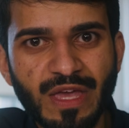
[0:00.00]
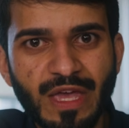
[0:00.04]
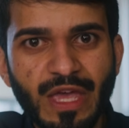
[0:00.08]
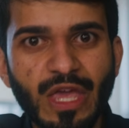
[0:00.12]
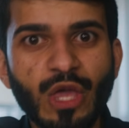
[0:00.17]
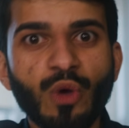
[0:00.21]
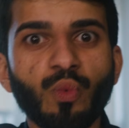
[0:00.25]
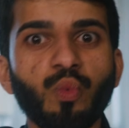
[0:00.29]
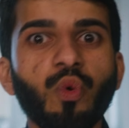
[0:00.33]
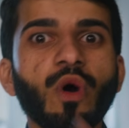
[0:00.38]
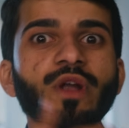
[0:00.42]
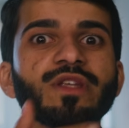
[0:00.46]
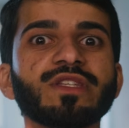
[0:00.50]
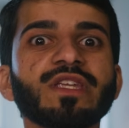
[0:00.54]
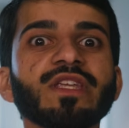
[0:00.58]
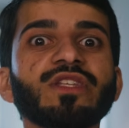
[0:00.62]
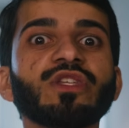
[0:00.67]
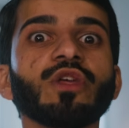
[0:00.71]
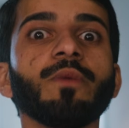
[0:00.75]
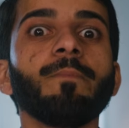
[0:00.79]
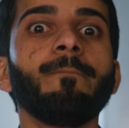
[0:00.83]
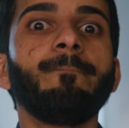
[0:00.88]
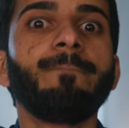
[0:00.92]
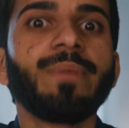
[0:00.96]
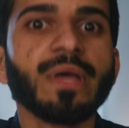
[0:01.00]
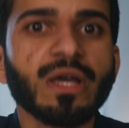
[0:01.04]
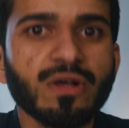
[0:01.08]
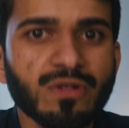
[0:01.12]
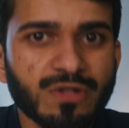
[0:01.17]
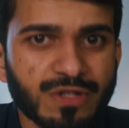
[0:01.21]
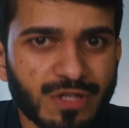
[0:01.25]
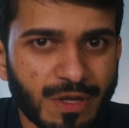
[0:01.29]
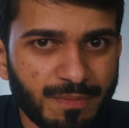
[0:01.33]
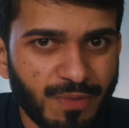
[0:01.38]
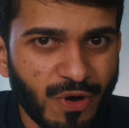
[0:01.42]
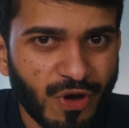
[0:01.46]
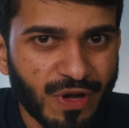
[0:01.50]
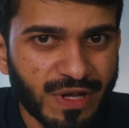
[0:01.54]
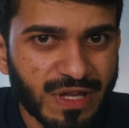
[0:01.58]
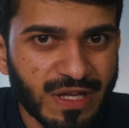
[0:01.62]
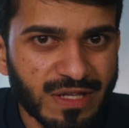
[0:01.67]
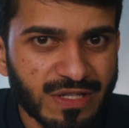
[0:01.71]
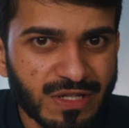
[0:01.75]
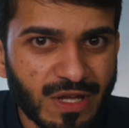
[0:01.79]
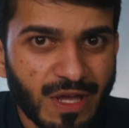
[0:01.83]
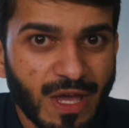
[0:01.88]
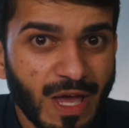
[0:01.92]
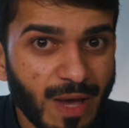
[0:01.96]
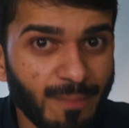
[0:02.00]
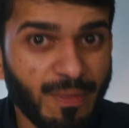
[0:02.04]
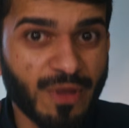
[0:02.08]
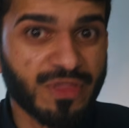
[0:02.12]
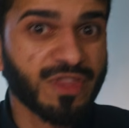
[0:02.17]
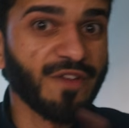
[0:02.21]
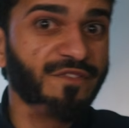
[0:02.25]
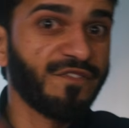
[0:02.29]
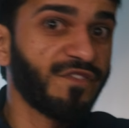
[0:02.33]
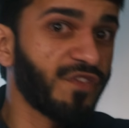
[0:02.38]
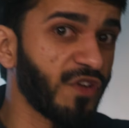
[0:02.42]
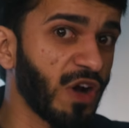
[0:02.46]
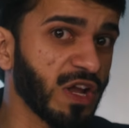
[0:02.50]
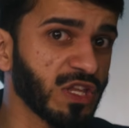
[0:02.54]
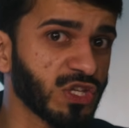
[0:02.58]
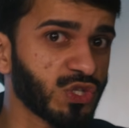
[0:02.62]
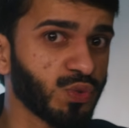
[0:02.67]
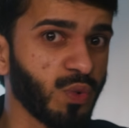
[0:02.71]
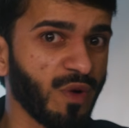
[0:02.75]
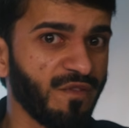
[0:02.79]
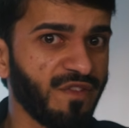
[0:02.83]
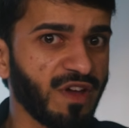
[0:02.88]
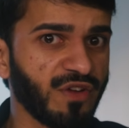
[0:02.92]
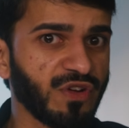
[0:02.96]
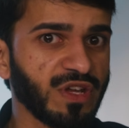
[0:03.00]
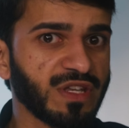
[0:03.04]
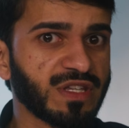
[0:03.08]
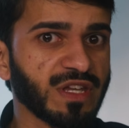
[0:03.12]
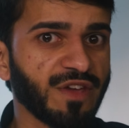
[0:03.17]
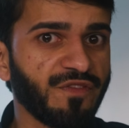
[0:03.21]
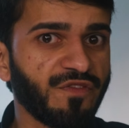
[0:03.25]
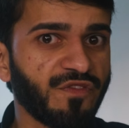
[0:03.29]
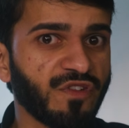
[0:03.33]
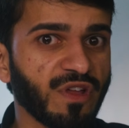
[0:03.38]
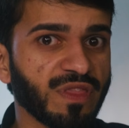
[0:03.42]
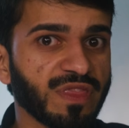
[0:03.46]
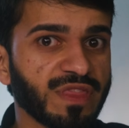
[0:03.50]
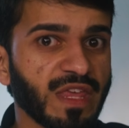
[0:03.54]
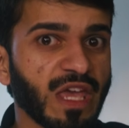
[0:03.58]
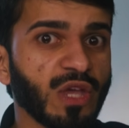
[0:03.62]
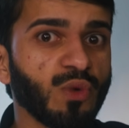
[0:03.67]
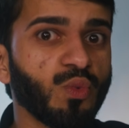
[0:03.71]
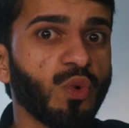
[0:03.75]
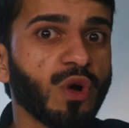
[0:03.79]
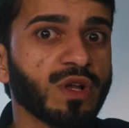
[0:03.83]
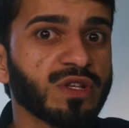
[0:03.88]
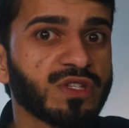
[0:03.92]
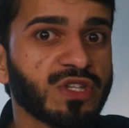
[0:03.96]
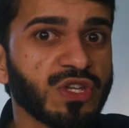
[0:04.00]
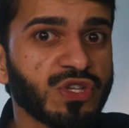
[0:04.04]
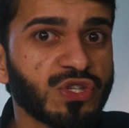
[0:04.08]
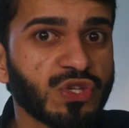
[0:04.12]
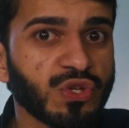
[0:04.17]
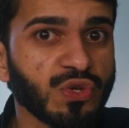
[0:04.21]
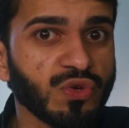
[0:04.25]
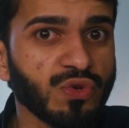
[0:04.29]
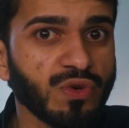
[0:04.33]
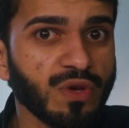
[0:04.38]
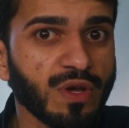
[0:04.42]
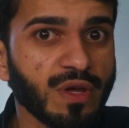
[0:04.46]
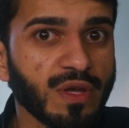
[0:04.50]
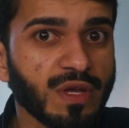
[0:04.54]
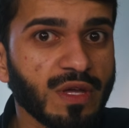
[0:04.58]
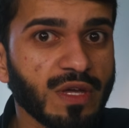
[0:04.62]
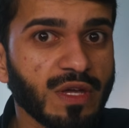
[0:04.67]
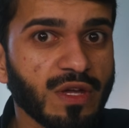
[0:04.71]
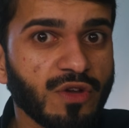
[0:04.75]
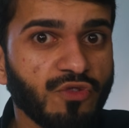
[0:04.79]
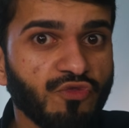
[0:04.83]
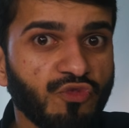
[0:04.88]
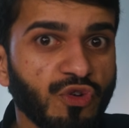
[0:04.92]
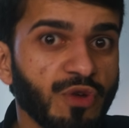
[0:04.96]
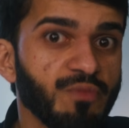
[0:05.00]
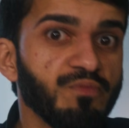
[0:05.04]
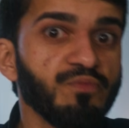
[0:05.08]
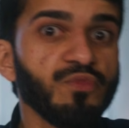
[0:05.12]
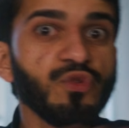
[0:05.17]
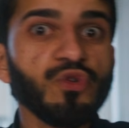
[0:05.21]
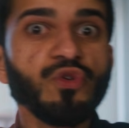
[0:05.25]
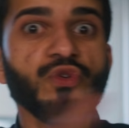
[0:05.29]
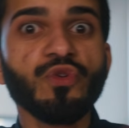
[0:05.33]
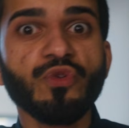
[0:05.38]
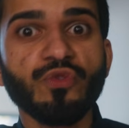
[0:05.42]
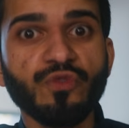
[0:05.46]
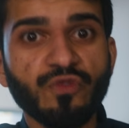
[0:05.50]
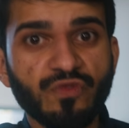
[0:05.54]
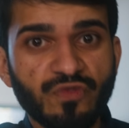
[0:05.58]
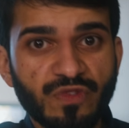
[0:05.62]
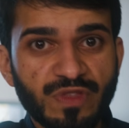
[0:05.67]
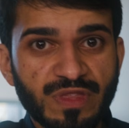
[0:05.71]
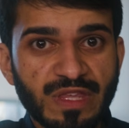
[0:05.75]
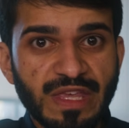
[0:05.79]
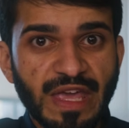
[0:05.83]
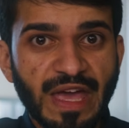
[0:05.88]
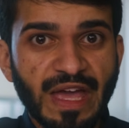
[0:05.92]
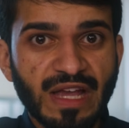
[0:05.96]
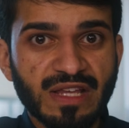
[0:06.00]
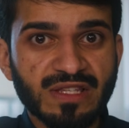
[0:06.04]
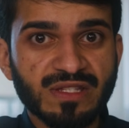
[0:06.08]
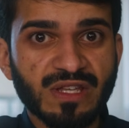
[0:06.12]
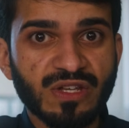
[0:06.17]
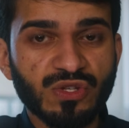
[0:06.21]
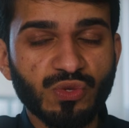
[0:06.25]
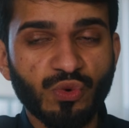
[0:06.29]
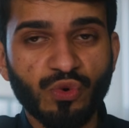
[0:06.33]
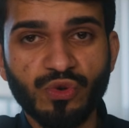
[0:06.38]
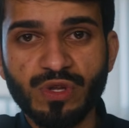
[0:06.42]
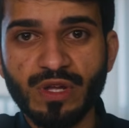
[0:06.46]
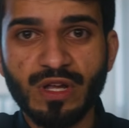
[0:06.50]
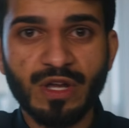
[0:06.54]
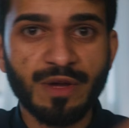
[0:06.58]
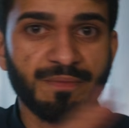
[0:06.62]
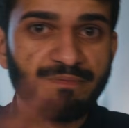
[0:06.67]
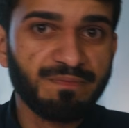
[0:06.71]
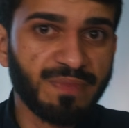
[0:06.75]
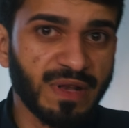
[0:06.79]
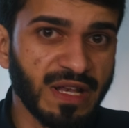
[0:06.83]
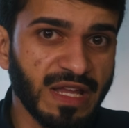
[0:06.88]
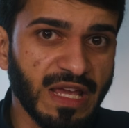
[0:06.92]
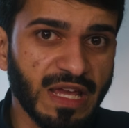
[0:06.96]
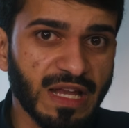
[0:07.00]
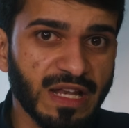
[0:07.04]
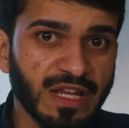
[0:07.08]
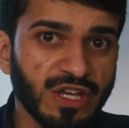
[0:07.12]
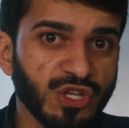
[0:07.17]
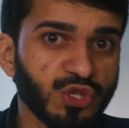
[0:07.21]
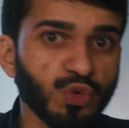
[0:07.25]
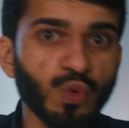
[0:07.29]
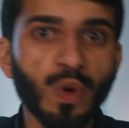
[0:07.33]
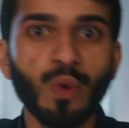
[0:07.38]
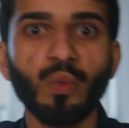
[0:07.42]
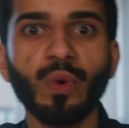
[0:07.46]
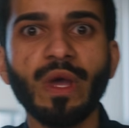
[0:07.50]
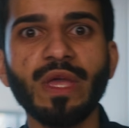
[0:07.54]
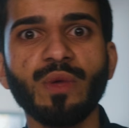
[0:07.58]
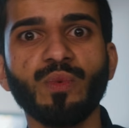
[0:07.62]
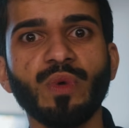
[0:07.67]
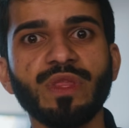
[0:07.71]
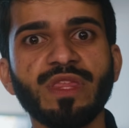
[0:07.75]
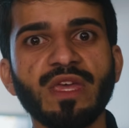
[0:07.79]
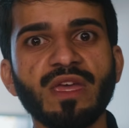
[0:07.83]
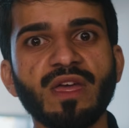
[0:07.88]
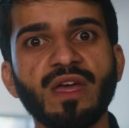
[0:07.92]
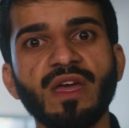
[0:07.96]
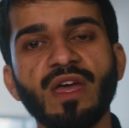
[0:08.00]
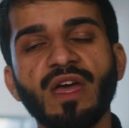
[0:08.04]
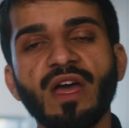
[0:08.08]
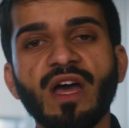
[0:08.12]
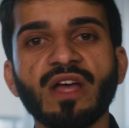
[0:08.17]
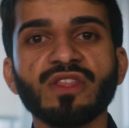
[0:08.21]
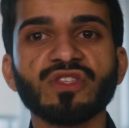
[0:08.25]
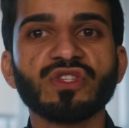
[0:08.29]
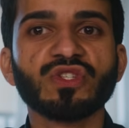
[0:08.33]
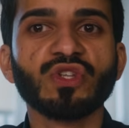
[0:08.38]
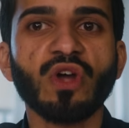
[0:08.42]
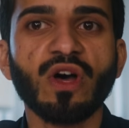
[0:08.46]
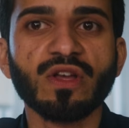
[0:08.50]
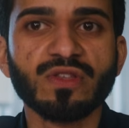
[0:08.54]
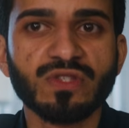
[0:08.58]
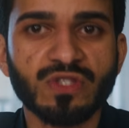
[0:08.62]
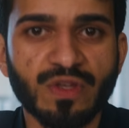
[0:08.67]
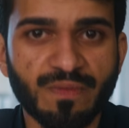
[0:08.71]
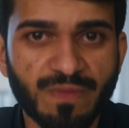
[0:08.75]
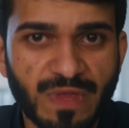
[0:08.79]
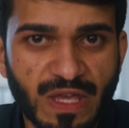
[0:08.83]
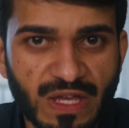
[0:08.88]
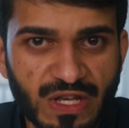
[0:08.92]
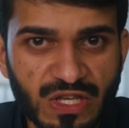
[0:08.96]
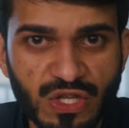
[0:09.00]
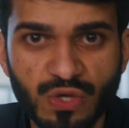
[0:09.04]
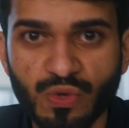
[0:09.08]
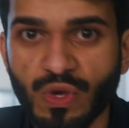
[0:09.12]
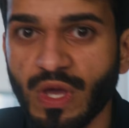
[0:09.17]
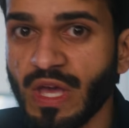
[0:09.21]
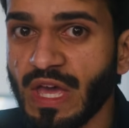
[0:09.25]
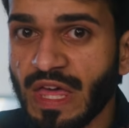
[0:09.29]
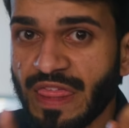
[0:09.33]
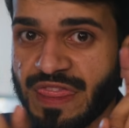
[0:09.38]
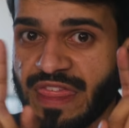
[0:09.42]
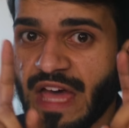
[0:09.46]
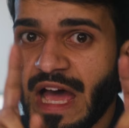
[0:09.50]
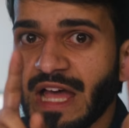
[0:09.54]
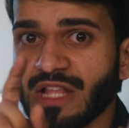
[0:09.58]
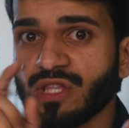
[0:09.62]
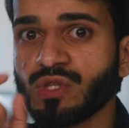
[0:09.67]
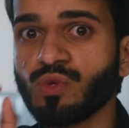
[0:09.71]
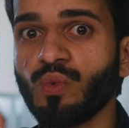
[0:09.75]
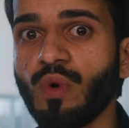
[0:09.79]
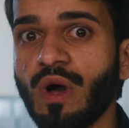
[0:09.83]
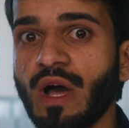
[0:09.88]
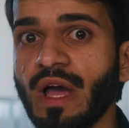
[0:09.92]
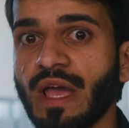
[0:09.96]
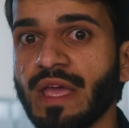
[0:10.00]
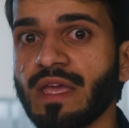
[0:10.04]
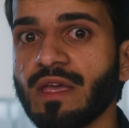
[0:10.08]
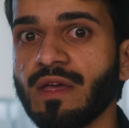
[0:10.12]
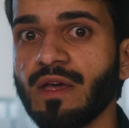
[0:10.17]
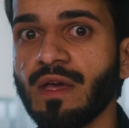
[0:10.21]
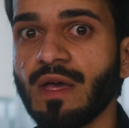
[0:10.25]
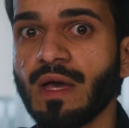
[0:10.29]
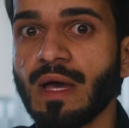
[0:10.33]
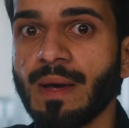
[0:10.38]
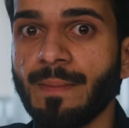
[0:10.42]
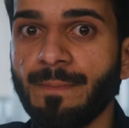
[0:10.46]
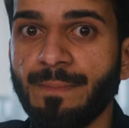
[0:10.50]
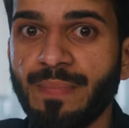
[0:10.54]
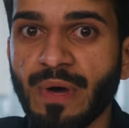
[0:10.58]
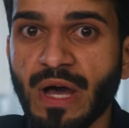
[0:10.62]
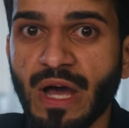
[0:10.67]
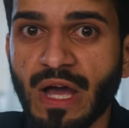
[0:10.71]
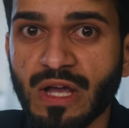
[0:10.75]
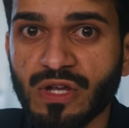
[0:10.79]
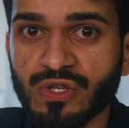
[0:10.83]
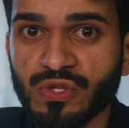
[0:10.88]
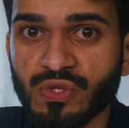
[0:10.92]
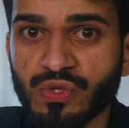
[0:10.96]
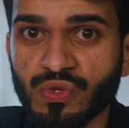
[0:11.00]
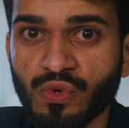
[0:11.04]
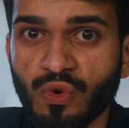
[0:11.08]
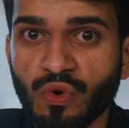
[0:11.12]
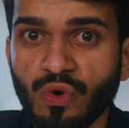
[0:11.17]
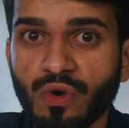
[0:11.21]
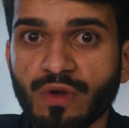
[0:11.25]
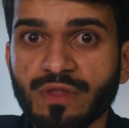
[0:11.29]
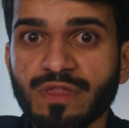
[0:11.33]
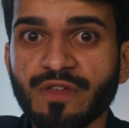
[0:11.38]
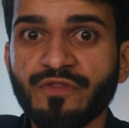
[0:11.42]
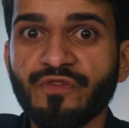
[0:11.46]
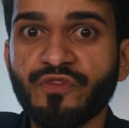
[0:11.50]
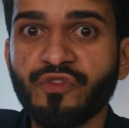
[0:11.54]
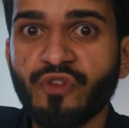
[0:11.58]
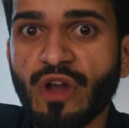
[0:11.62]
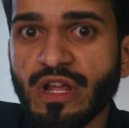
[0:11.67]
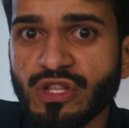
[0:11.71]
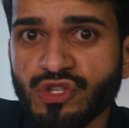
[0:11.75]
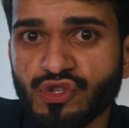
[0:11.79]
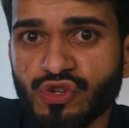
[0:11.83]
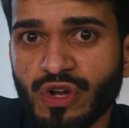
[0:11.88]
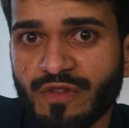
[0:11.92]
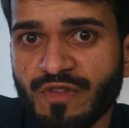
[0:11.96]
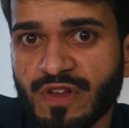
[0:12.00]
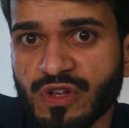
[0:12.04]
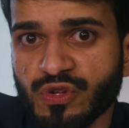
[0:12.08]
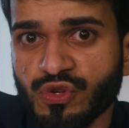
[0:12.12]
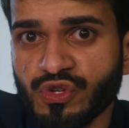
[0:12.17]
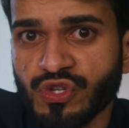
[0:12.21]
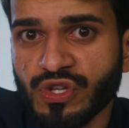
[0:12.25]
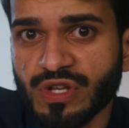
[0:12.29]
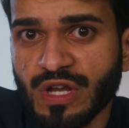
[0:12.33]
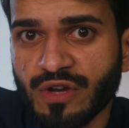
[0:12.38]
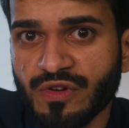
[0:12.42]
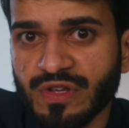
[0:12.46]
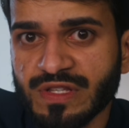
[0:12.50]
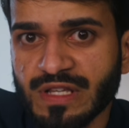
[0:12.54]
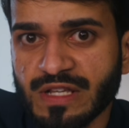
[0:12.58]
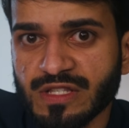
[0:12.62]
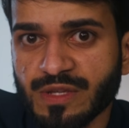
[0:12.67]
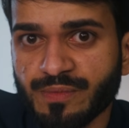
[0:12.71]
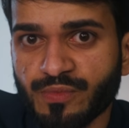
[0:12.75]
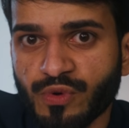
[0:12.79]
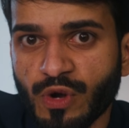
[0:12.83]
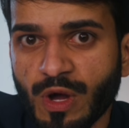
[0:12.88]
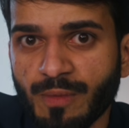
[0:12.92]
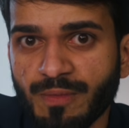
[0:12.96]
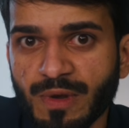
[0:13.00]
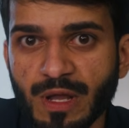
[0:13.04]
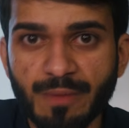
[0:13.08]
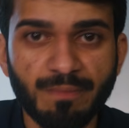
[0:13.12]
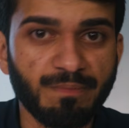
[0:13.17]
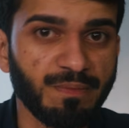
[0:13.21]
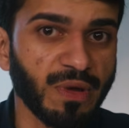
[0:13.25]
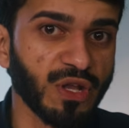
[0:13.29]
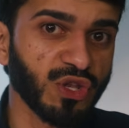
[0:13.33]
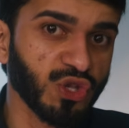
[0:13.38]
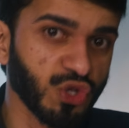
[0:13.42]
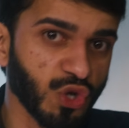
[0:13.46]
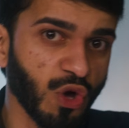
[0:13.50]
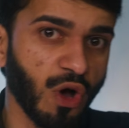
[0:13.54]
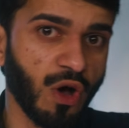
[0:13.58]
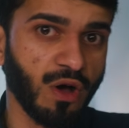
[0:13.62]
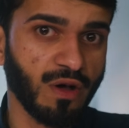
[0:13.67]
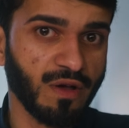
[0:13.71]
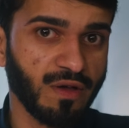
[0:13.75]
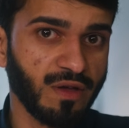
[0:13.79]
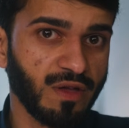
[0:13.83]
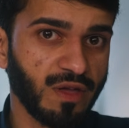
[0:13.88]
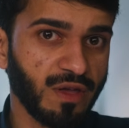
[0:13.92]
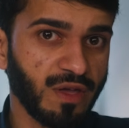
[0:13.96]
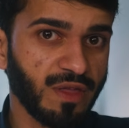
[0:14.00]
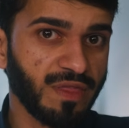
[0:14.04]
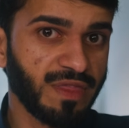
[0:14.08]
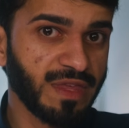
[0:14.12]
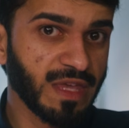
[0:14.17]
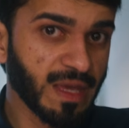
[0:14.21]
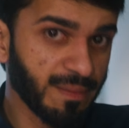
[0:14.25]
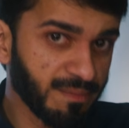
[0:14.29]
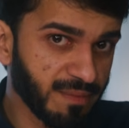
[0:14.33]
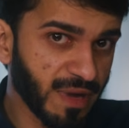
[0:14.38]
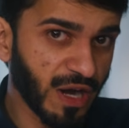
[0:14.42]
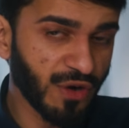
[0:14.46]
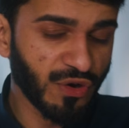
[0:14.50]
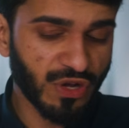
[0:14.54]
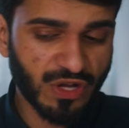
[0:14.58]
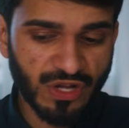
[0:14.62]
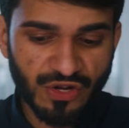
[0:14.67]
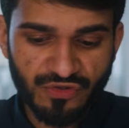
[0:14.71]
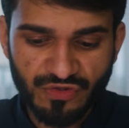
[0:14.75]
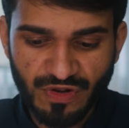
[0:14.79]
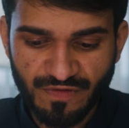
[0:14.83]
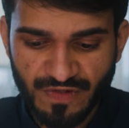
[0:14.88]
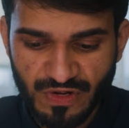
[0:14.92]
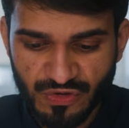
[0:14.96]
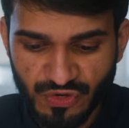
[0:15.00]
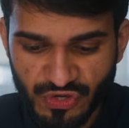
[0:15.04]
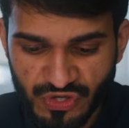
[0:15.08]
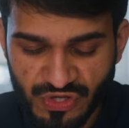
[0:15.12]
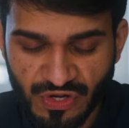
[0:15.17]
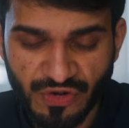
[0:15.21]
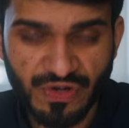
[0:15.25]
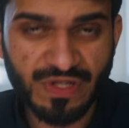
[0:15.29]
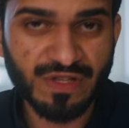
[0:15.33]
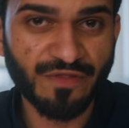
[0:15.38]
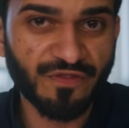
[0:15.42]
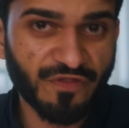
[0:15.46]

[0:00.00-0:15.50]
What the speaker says: It wanted to build upon it. But the French were very different. They wanted to remove the extant order, completely do away with it and start something new. That's why Burke saw the French revolutionaries as a problem, but not the American revolutionaries.